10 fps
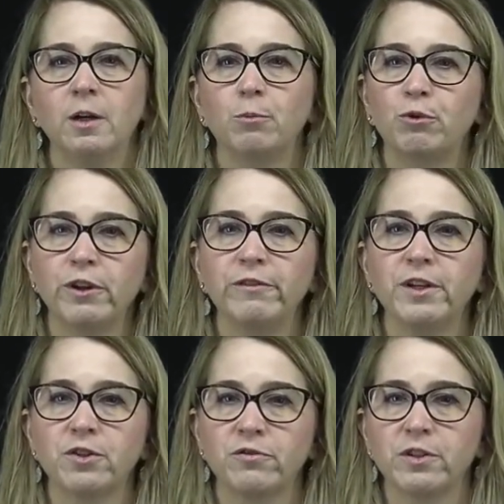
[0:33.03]

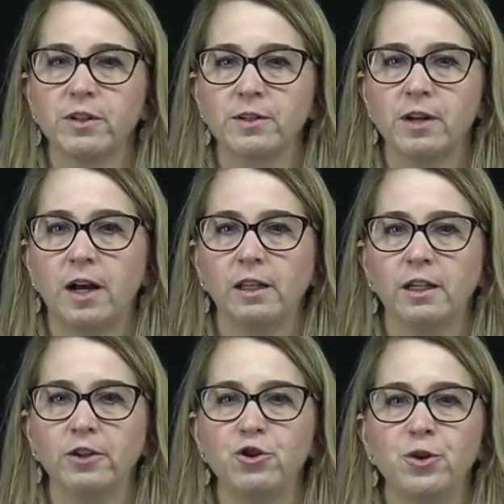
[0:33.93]
previous physics
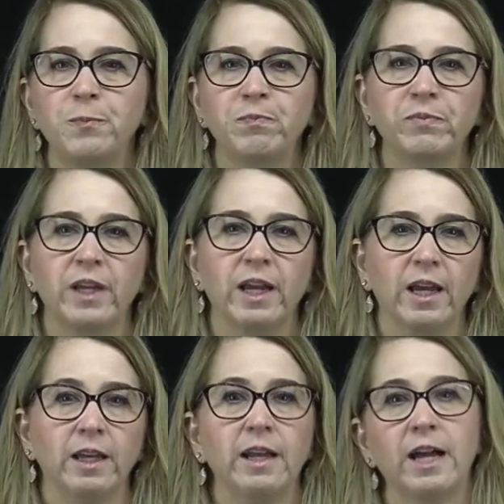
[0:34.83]
knowledge
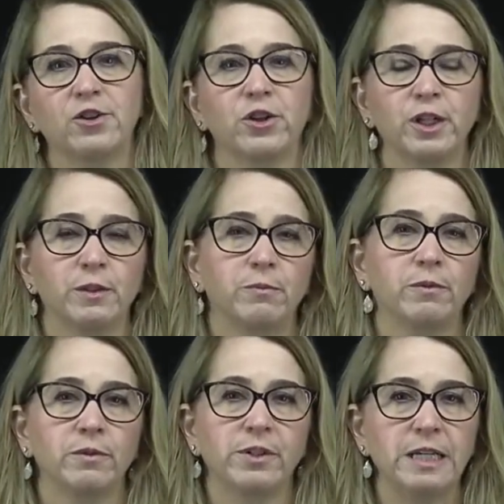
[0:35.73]
and actually
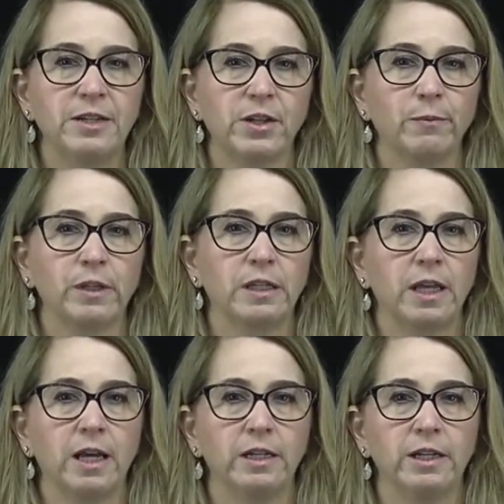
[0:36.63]
see something
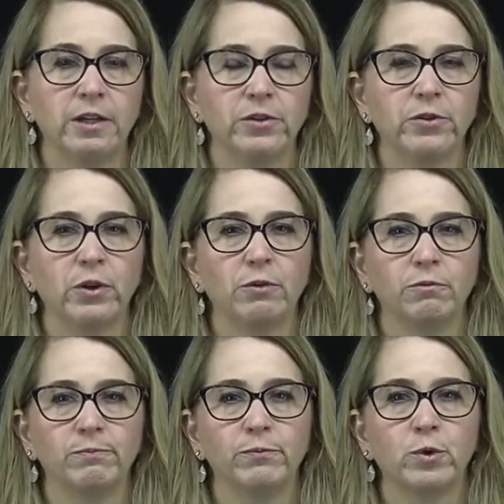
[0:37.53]
that is
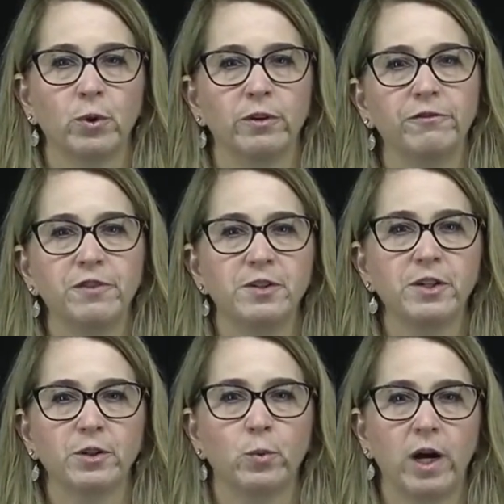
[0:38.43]
sort of
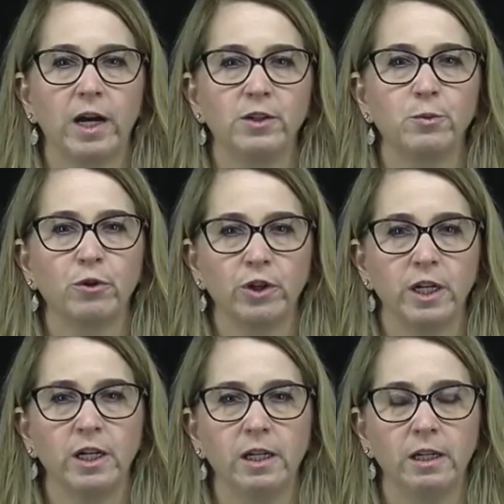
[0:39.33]
physics-wise
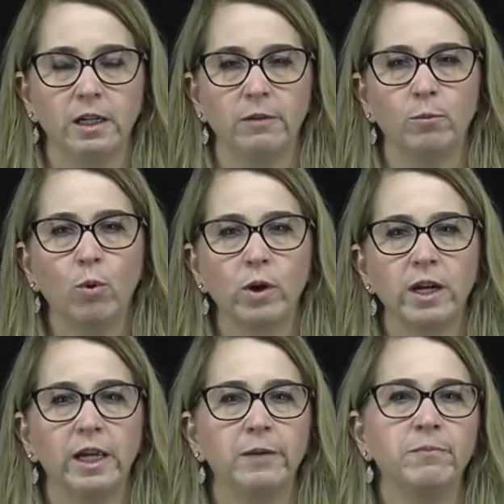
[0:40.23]
pretty
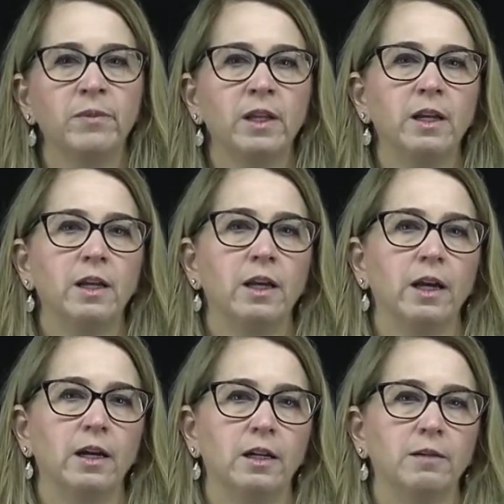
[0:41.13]
important,
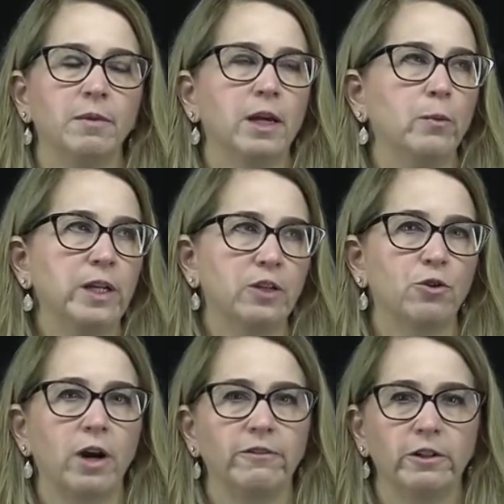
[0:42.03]
and we can
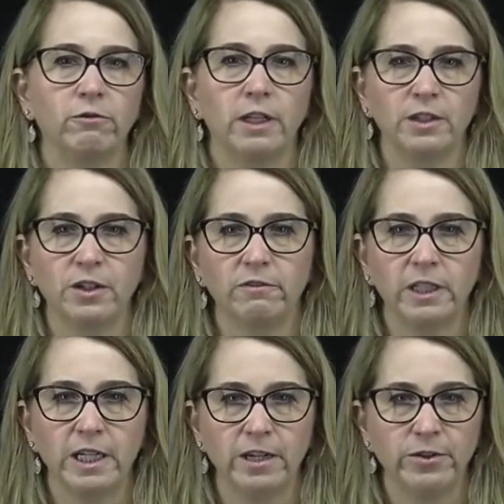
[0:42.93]
derive it
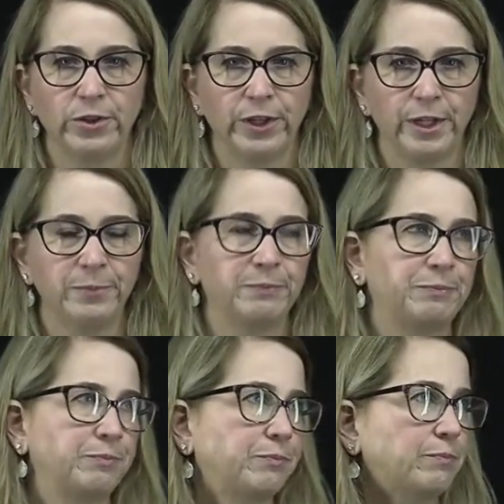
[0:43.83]
relatively easily.
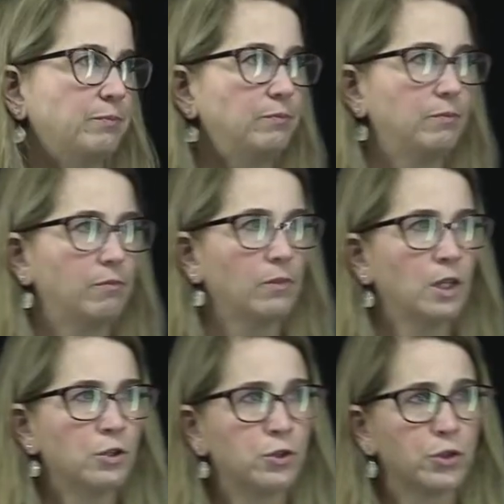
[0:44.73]

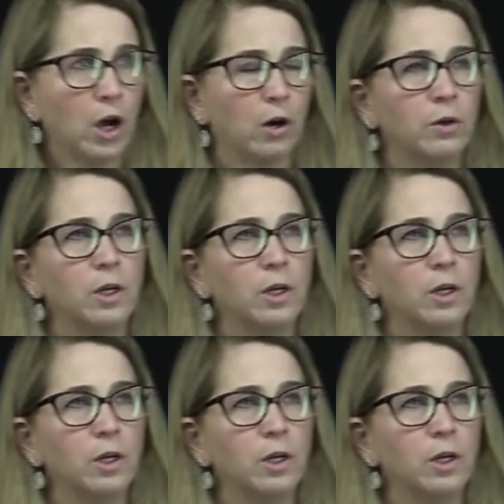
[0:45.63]
So